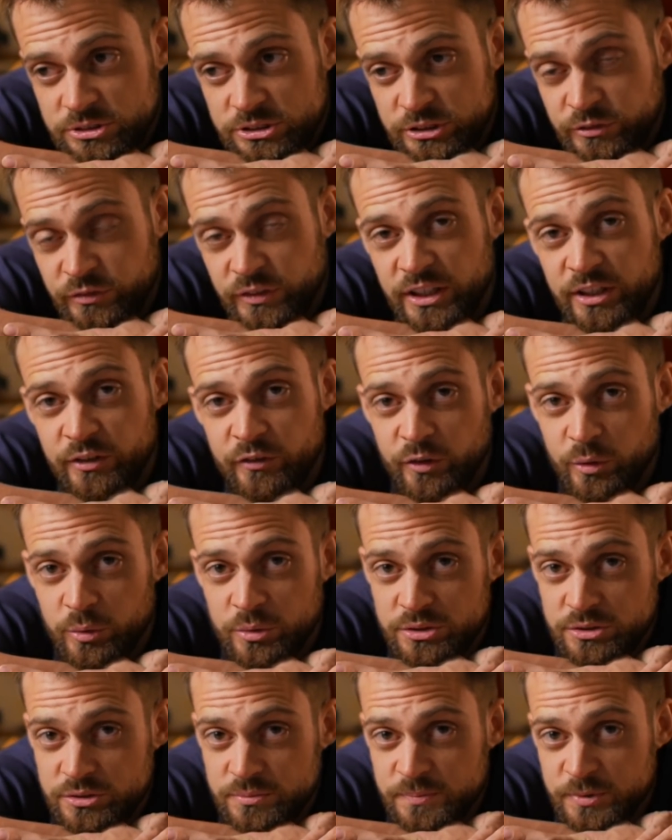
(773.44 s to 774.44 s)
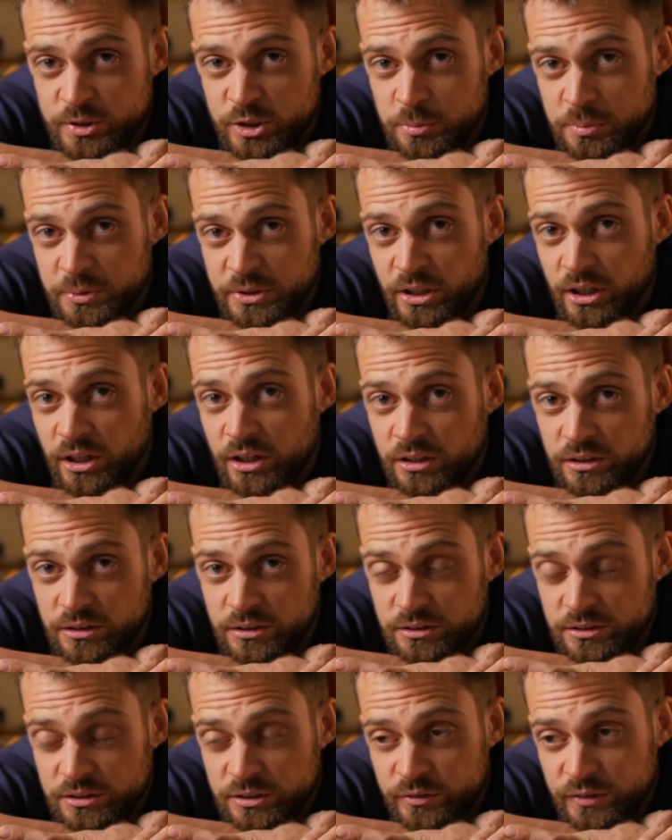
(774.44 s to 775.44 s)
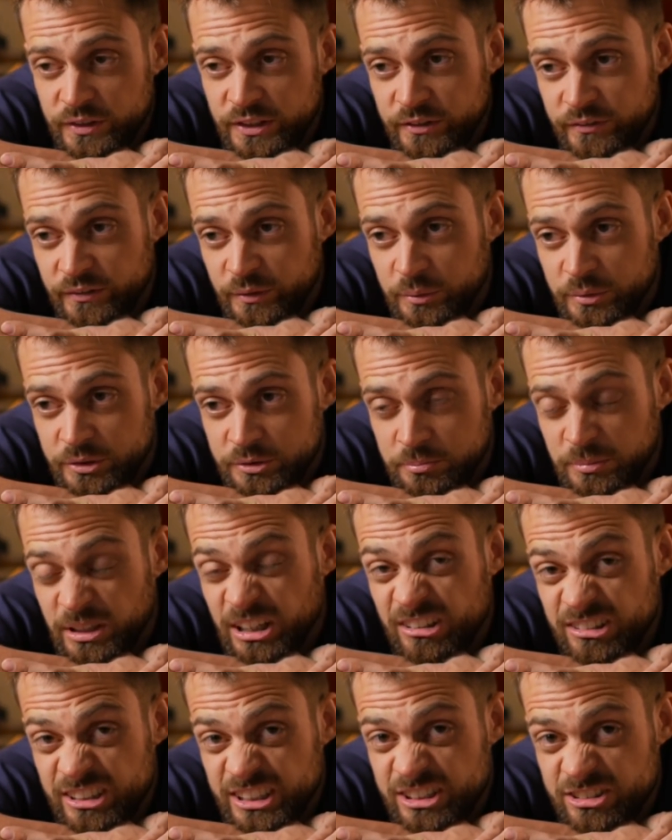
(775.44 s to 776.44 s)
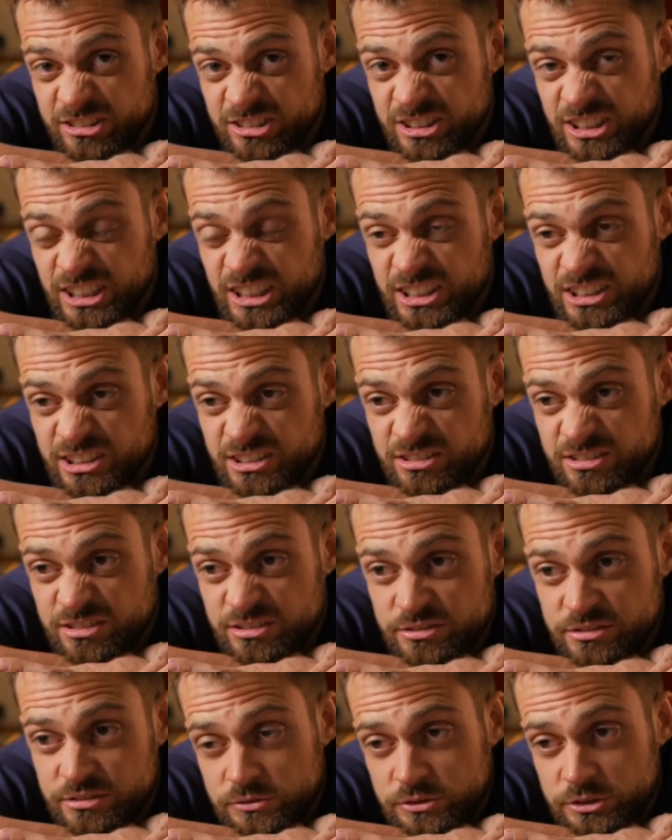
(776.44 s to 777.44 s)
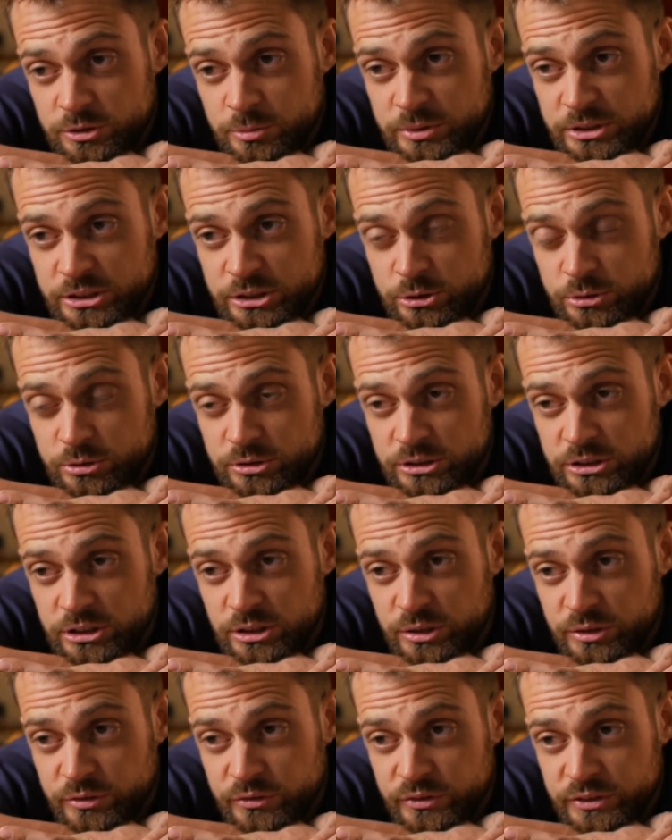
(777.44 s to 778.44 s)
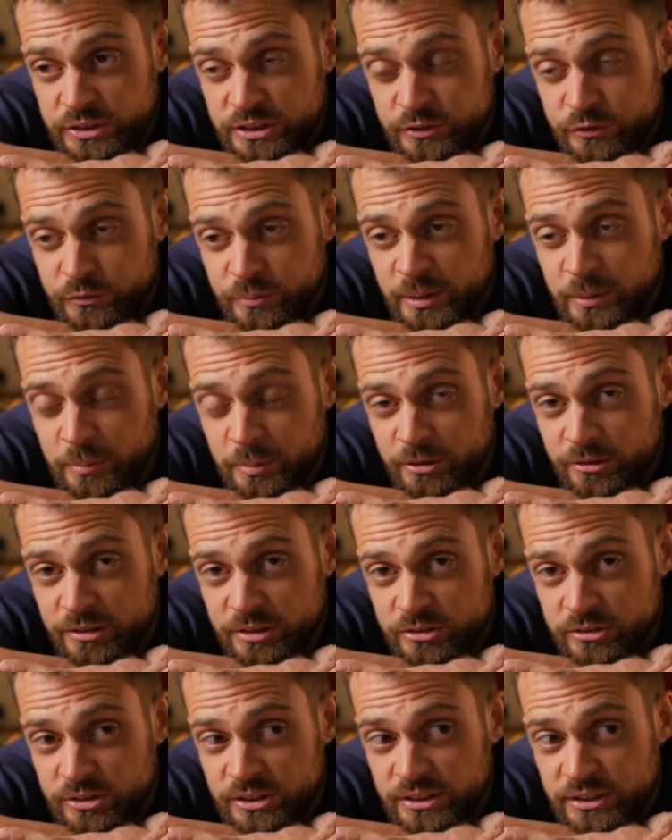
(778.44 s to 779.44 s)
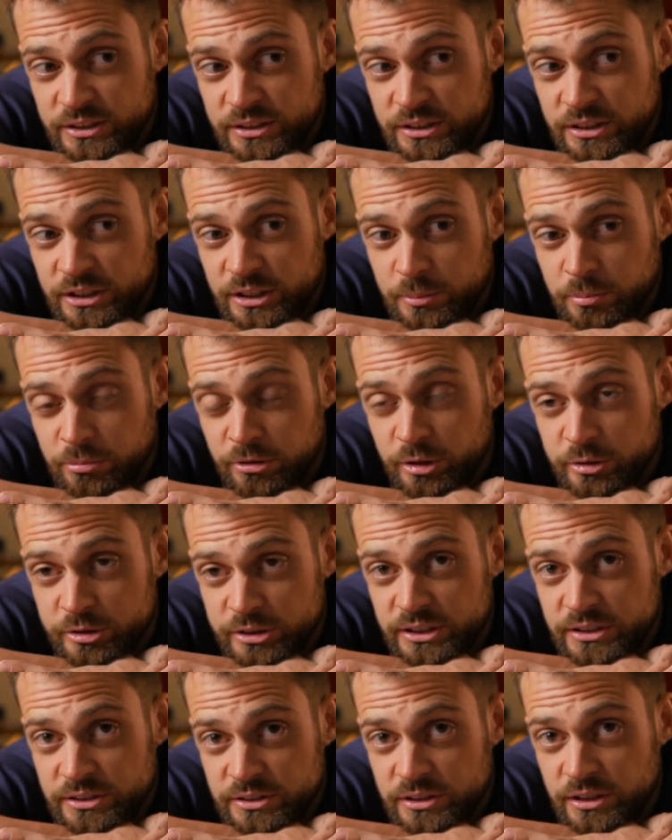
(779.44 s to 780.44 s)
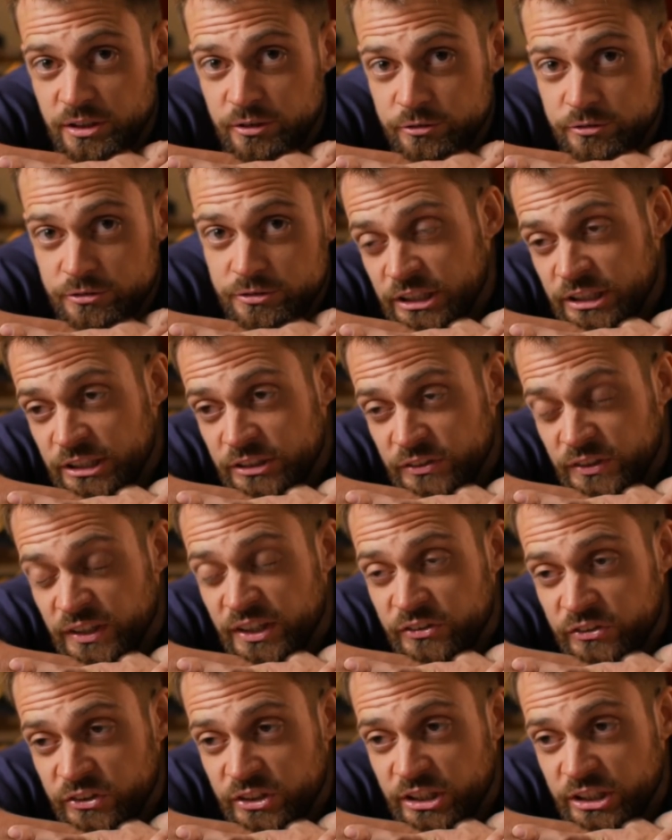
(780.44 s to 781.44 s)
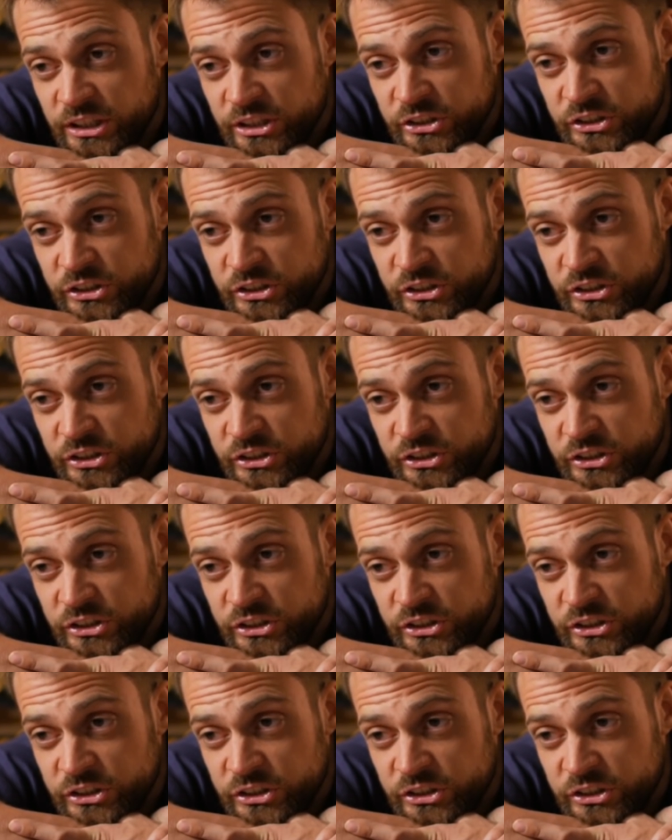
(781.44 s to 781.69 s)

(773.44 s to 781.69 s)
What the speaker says: if any of it was super dull, if any of it was mildly interesting. It'd be cool to know if people are interested in that kind of process stuff. It's nice to kind of